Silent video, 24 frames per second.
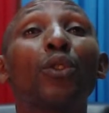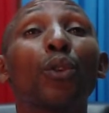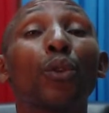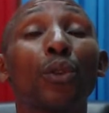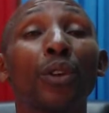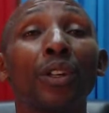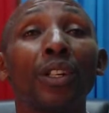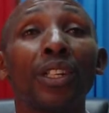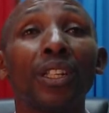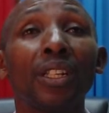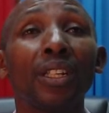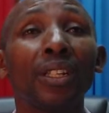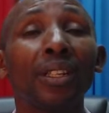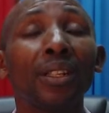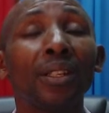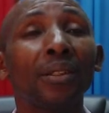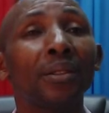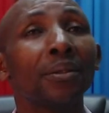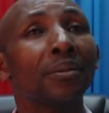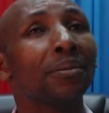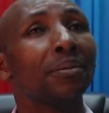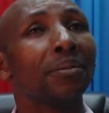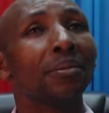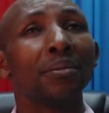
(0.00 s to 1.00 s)
HOD
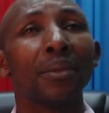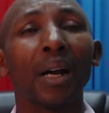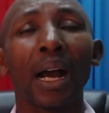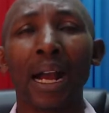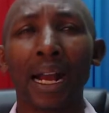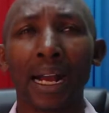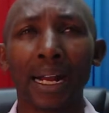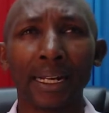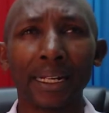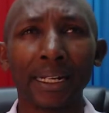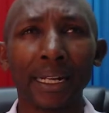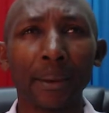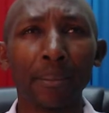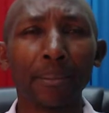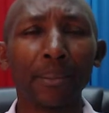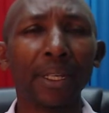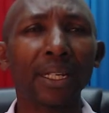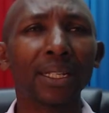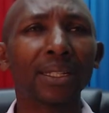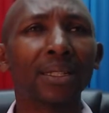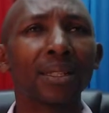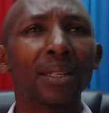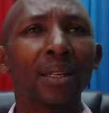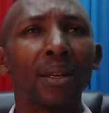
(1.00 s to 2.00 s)

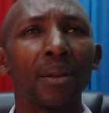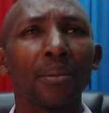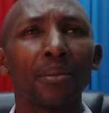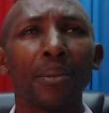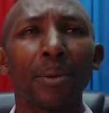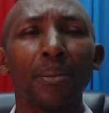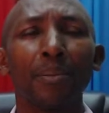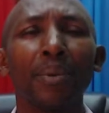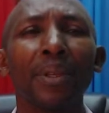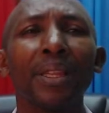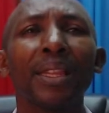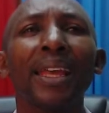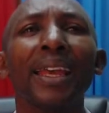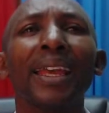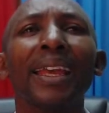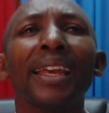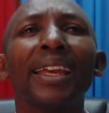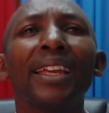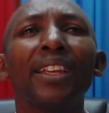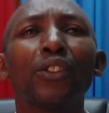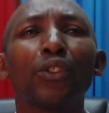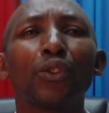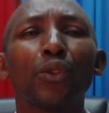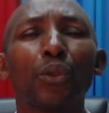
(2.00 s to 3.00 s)
academics, maybe the
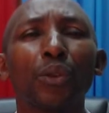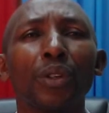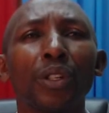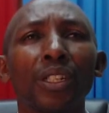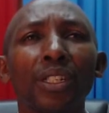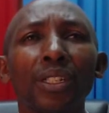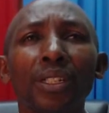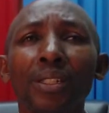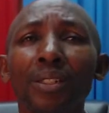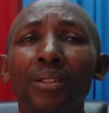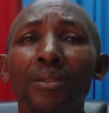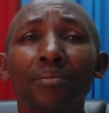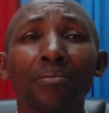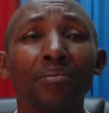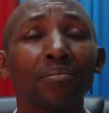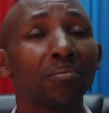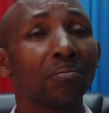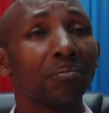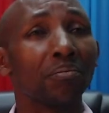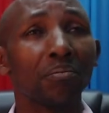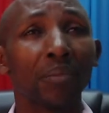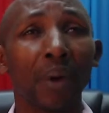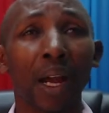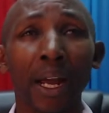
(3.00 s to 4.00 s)
HOD,
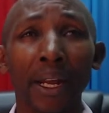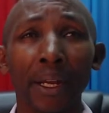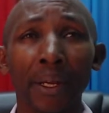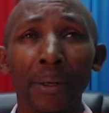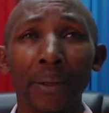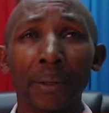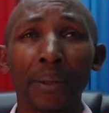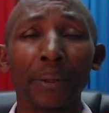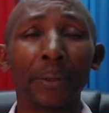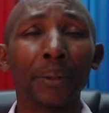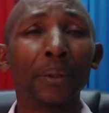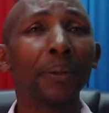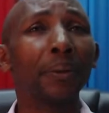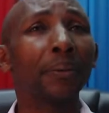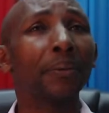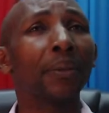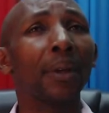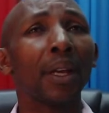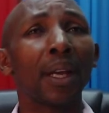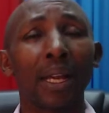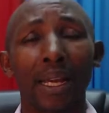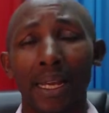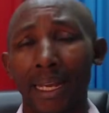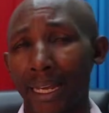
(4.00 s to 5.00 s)
I don't know,
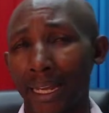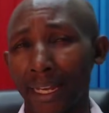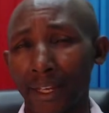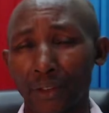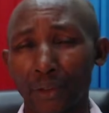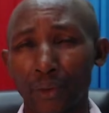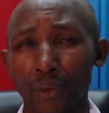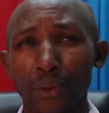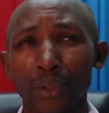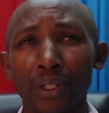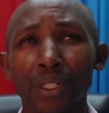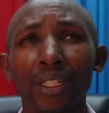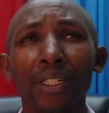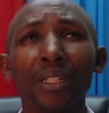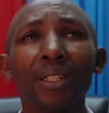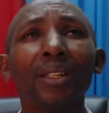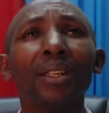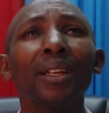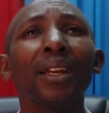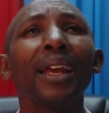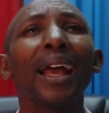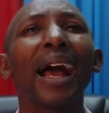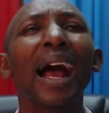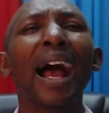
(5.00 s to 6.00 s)
HOD
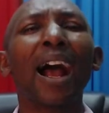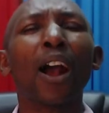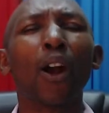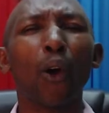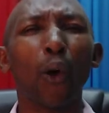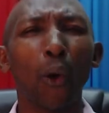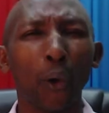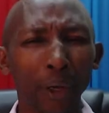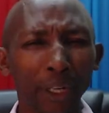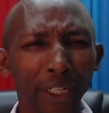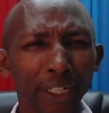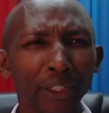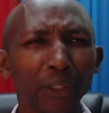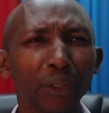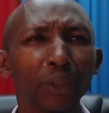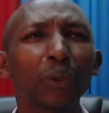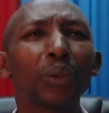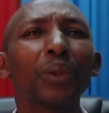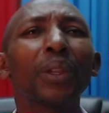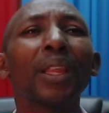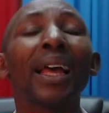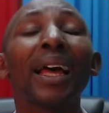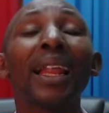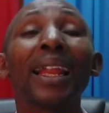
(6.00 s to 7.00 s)
according
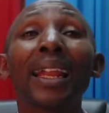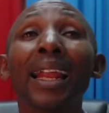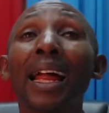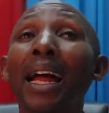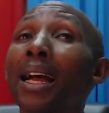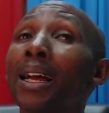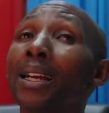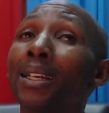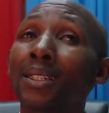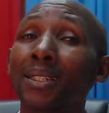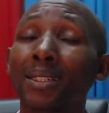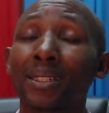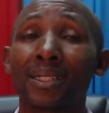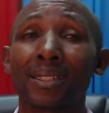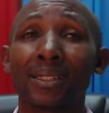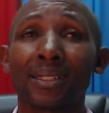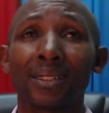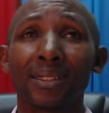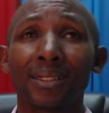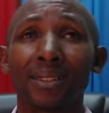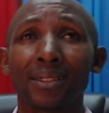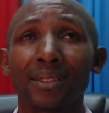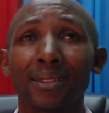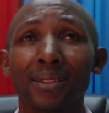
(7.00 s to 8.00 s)
to their ranks.
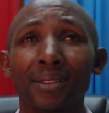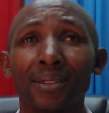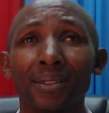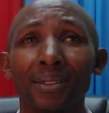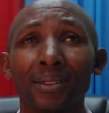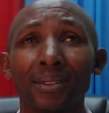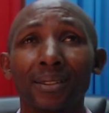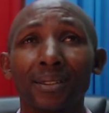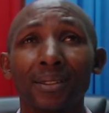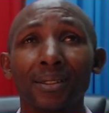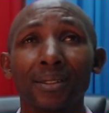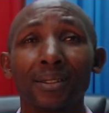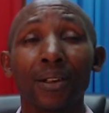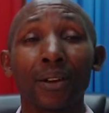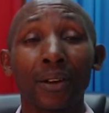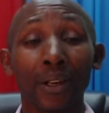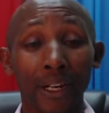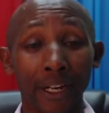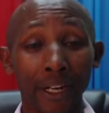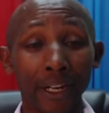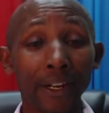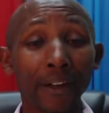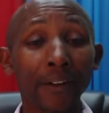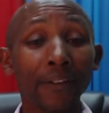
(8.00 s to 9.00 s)

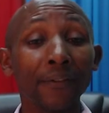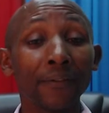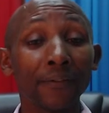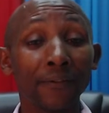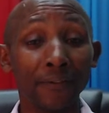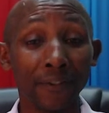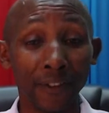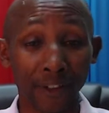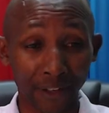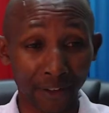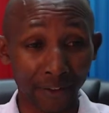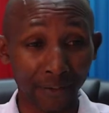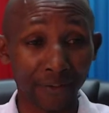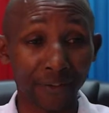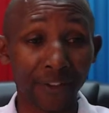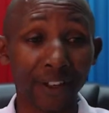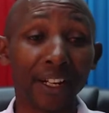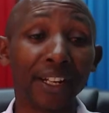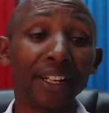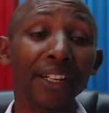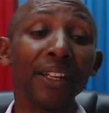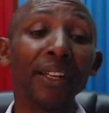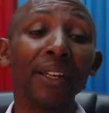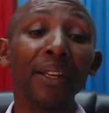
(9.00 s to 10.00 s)
Okay, very,
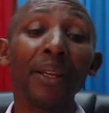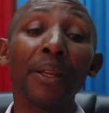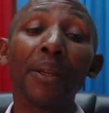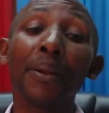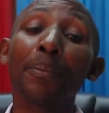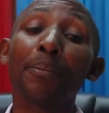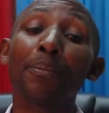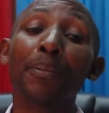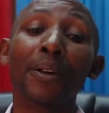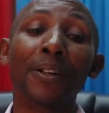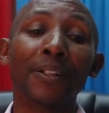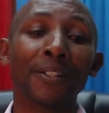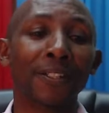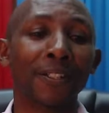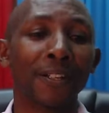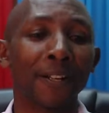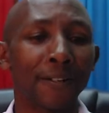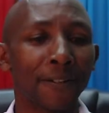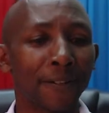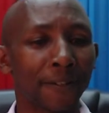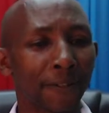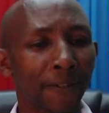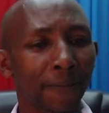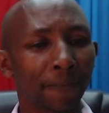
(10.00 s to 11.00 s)
very
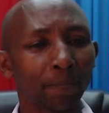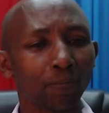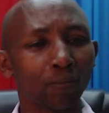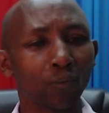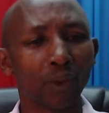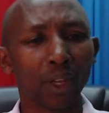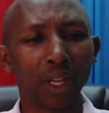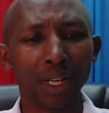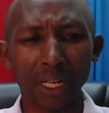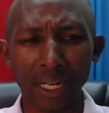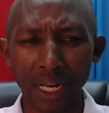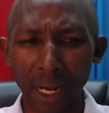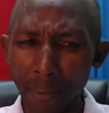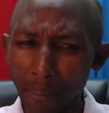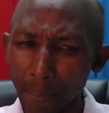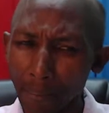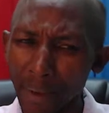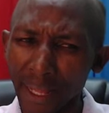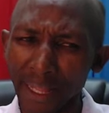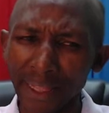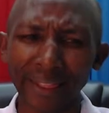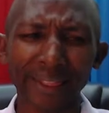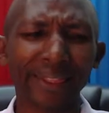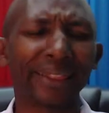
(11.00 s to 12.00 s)
important.
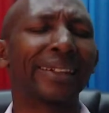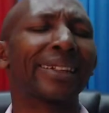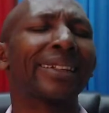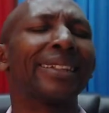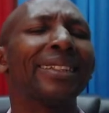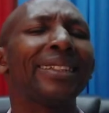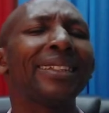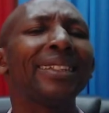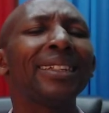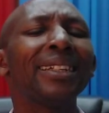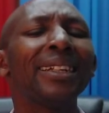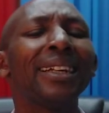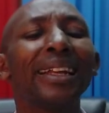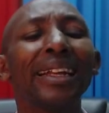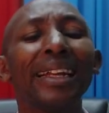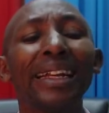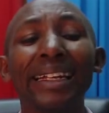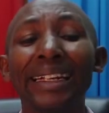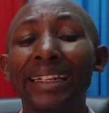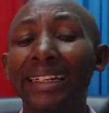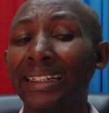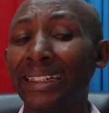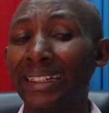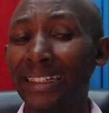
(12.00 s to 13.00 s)
Number 3,
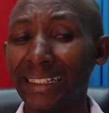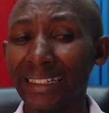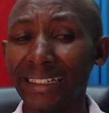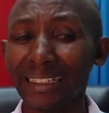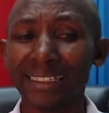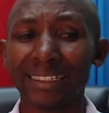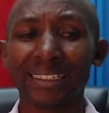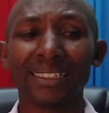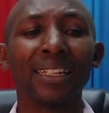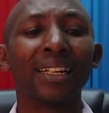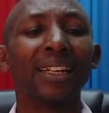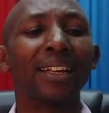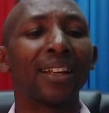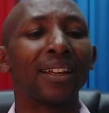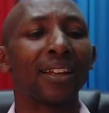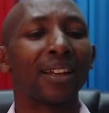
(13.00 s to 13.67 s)
list